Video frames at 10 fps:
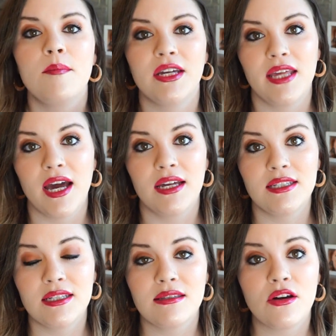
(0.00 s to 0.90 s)
But yeah, it
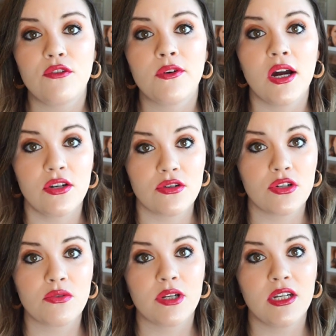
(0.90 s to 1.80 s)
did sell for
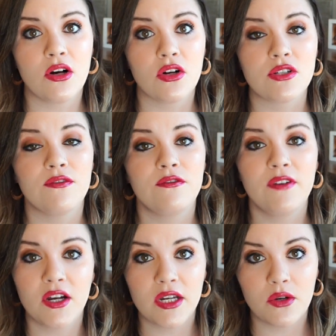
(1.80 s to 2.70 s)
$120
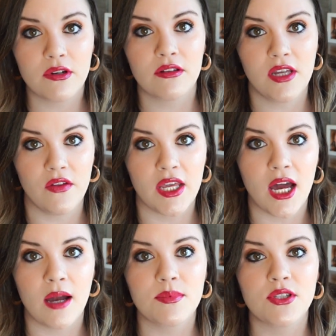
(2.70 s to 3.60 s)
very quickly on the app.